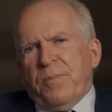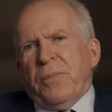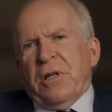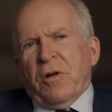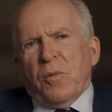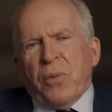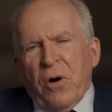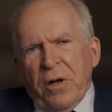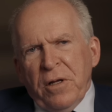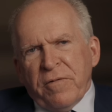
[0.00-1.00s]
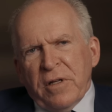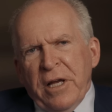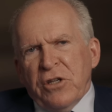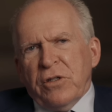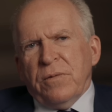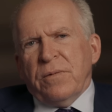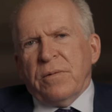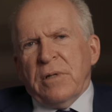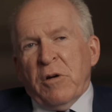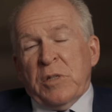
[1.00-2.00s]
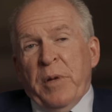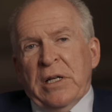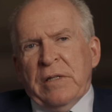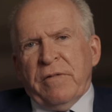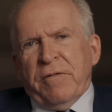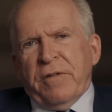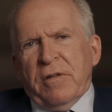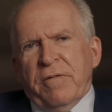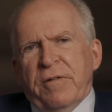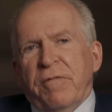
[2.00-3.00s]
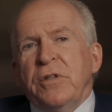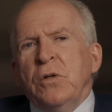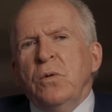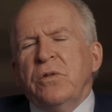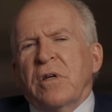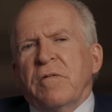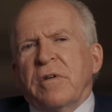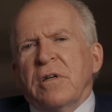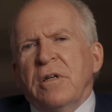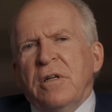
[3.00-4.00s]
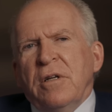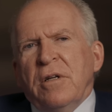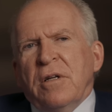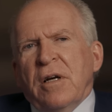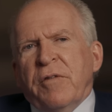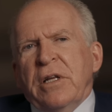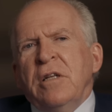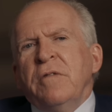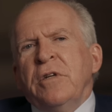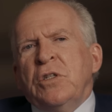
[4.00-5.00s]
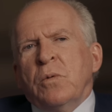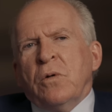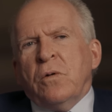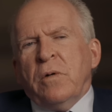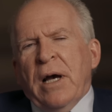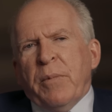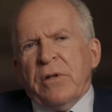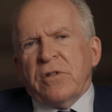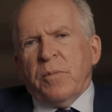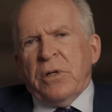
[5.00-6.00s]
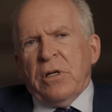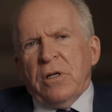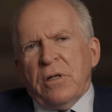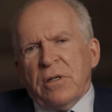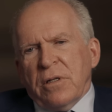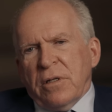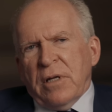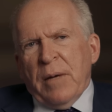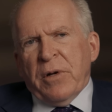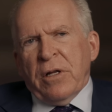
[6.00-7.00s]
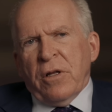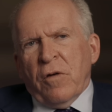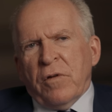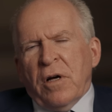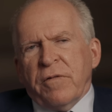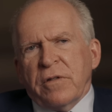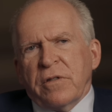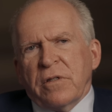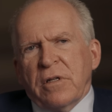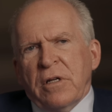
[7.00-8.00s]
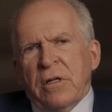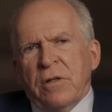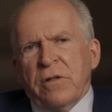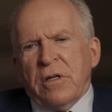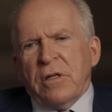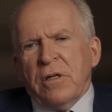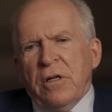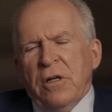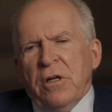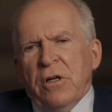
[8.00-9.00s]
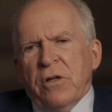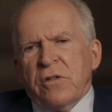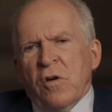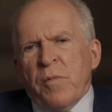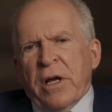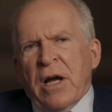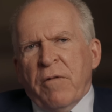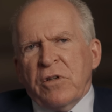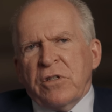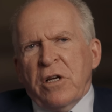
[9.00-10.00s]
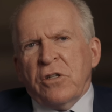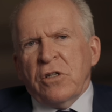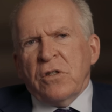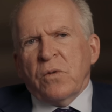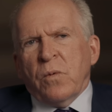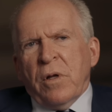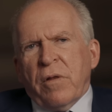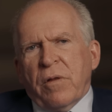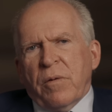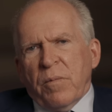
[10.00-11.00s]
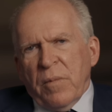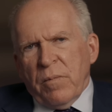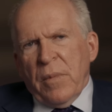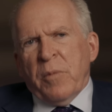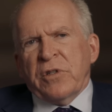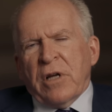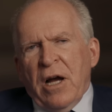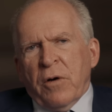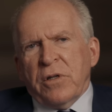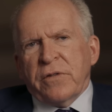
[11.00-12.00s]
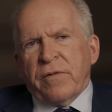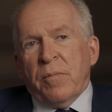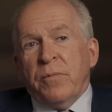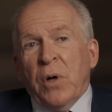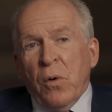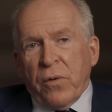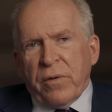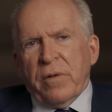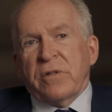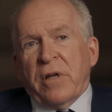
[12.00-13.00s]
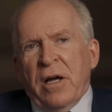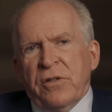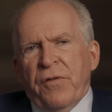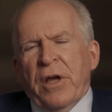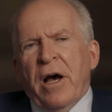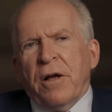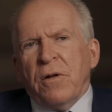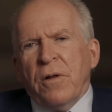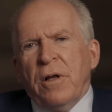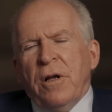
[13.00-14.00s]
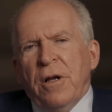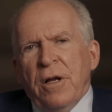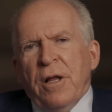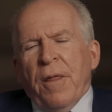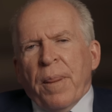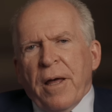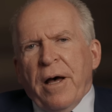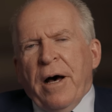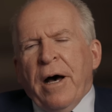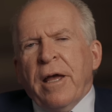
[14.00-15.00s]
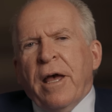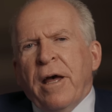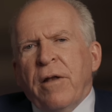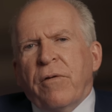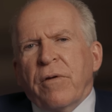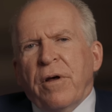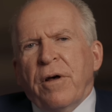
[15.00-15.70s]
political party affiliation, irrespective of the views of an individual who happens to be inhabiting the Oval Office. And so in my conversations with members of Congress from both sides of the aisle, I had